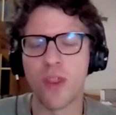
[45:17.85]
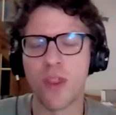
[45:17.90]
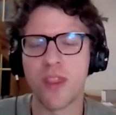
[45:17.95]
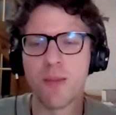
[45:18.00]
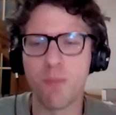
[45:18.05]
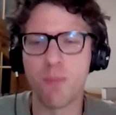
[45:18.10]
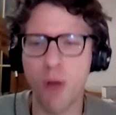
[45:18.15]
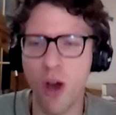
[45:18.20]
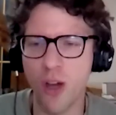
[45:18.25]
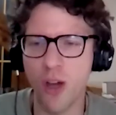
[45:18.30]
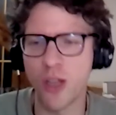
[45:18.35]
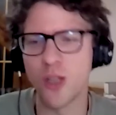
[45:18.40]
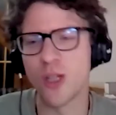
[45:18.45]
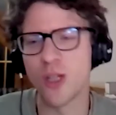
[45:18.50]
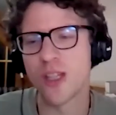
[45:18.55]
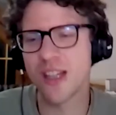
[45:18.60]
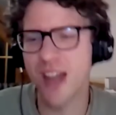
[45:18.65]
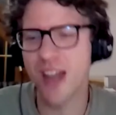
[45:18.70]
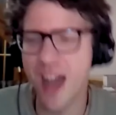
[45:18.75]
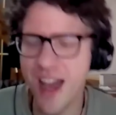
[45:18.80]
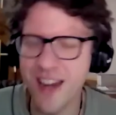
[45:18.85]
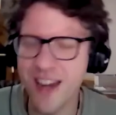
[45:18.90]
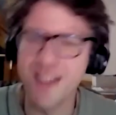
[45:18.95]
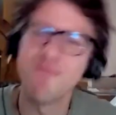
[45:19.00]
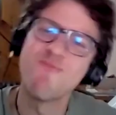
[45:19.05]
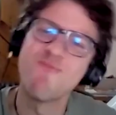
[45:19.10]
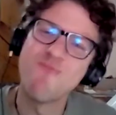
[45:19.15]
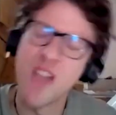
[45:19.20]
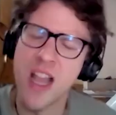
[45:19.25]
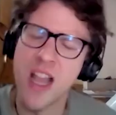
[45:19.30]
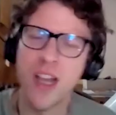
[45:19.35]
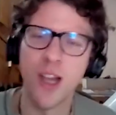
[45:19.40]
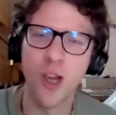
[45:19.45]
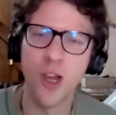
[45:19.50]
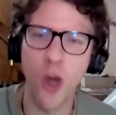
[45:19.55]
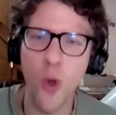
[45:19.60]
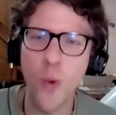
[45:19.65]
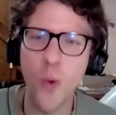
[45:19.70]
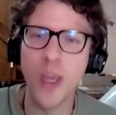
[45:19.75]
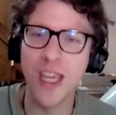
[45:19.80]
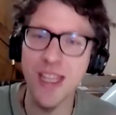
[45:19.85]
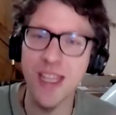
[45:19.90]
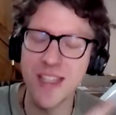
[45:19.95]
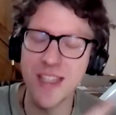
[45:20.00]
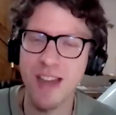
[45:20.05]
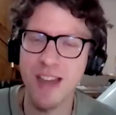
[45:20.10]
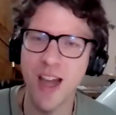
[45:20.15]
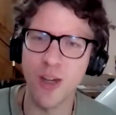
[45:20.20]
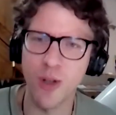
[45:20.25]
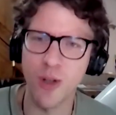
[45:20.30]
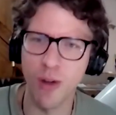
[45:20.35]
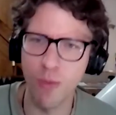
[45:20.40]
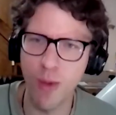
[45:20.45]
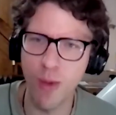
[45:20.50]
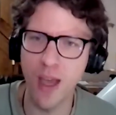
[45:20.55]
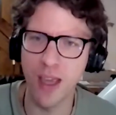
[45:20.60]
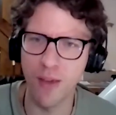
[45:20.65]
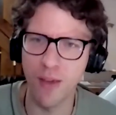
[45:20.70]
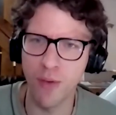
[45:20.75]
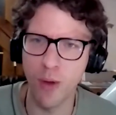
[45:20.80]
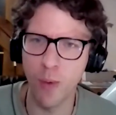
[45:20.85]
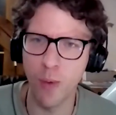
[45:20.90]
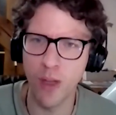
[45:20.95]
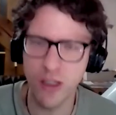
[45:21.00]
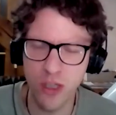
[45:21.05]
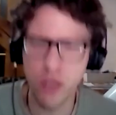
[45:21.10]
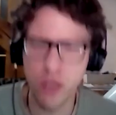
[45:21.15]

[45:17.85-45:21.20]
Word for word: the body just kind of going its natural way, if you will.